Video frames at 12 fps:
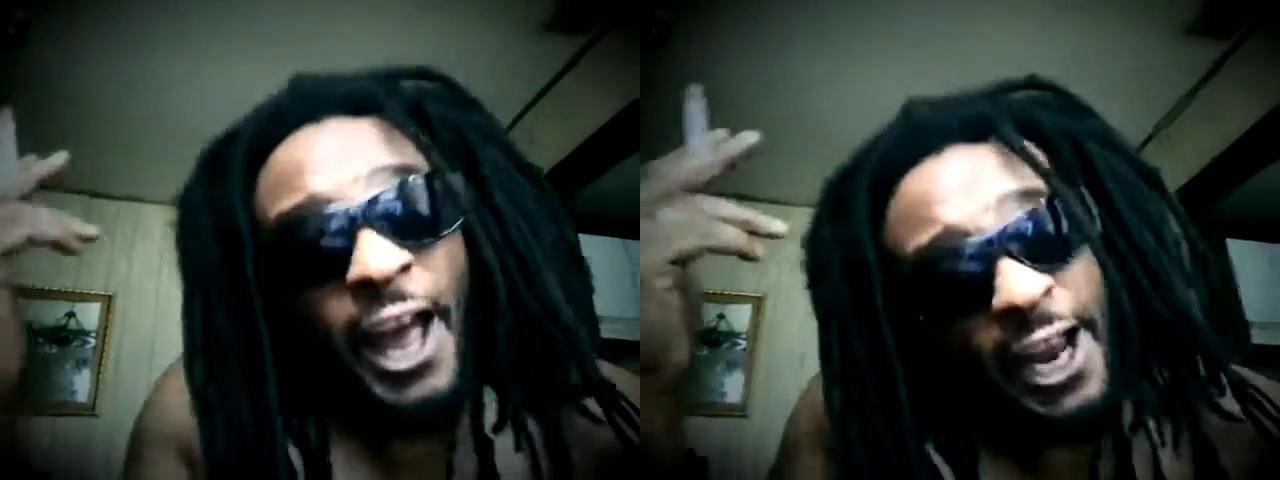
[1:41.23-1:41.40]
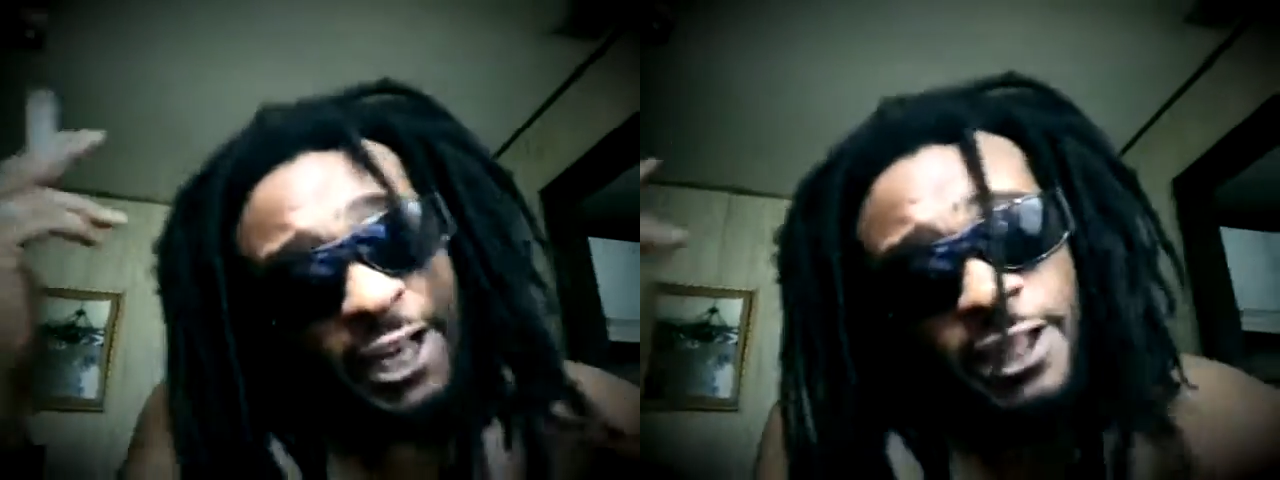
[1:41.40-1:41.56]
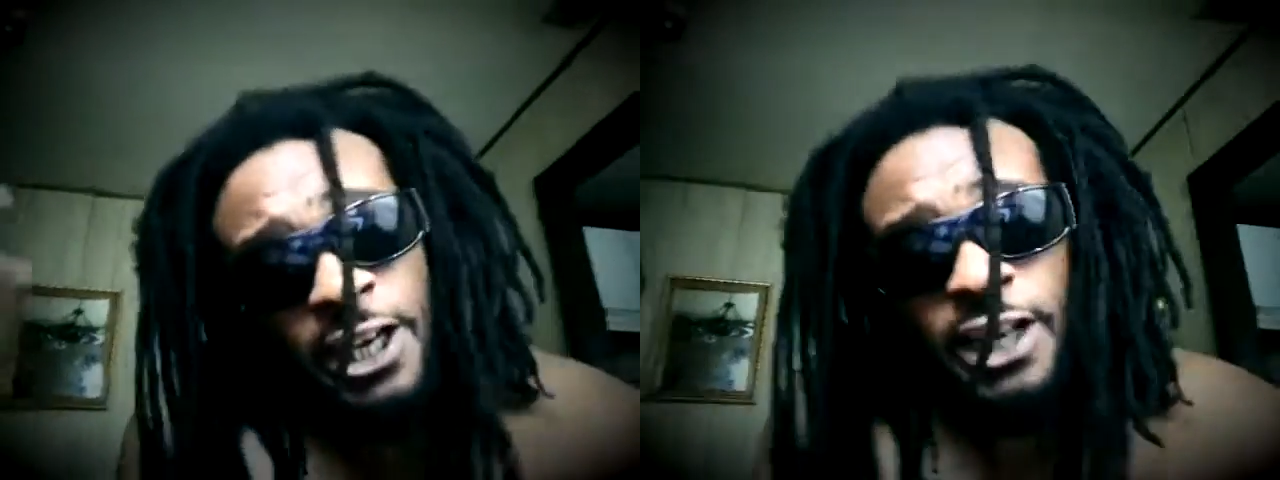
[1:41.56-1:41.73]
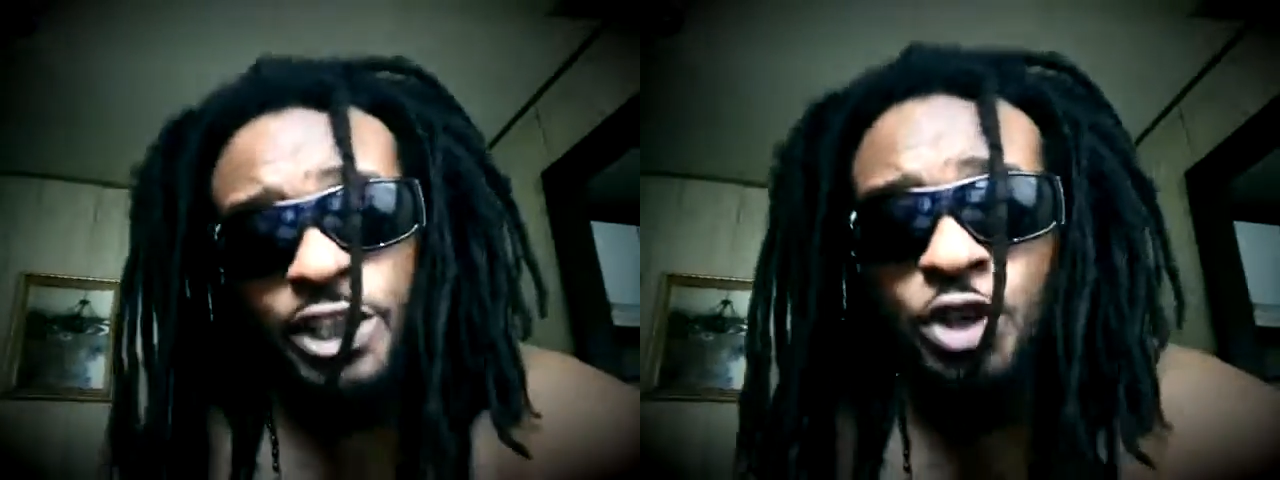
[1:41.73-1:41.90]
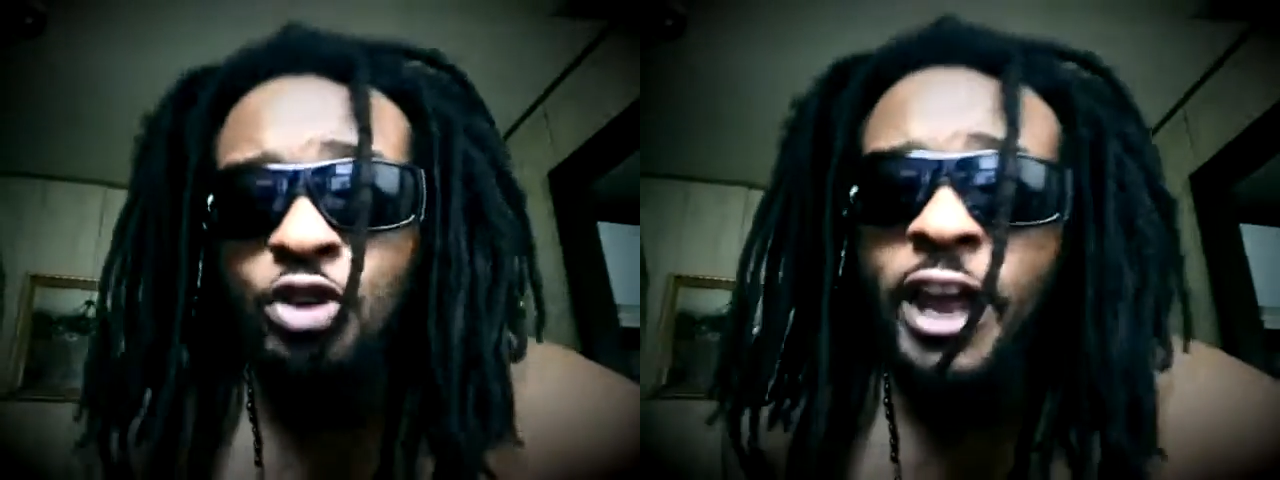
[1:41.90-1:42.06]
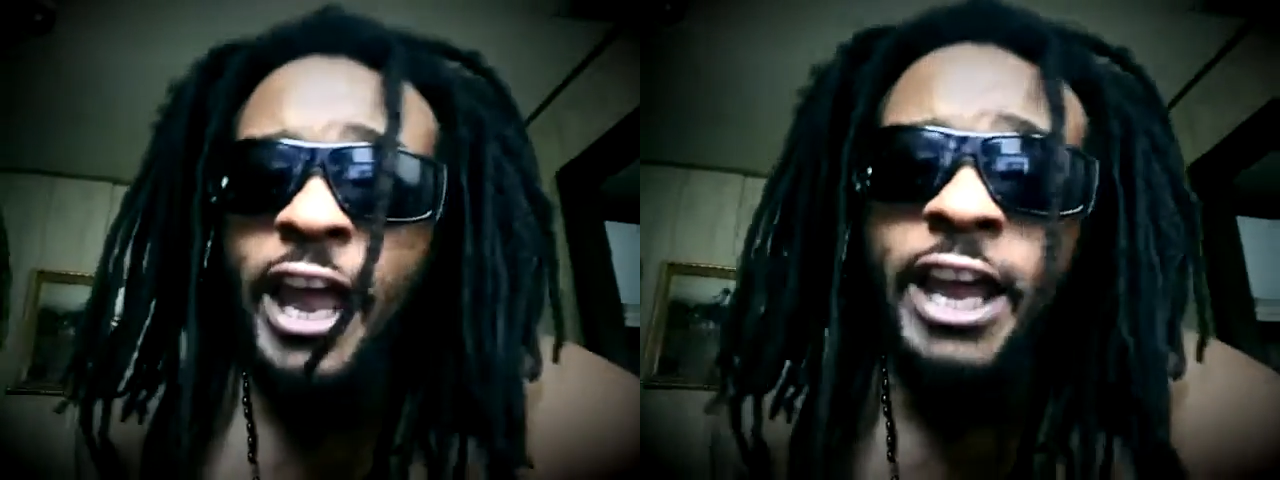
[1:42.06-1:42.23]
Ain't nothing you
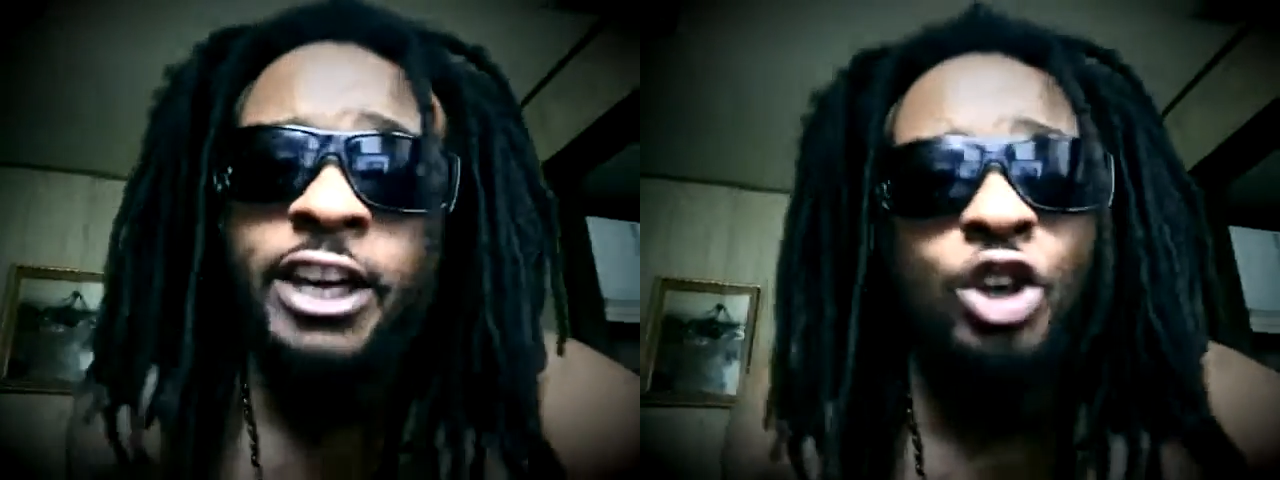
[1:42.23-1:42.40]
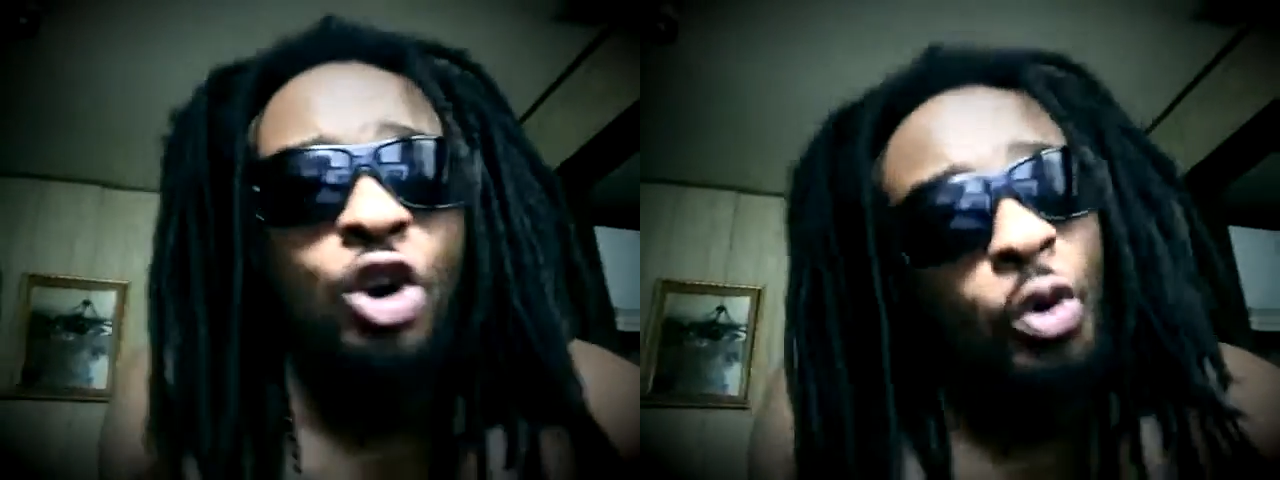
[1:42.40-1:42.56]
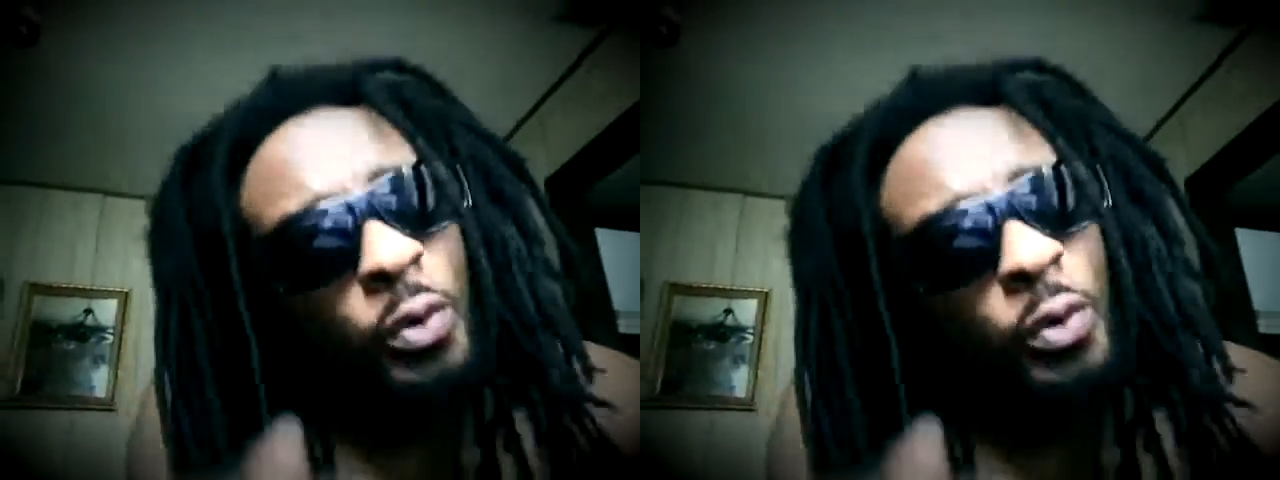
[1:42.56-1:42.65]
can do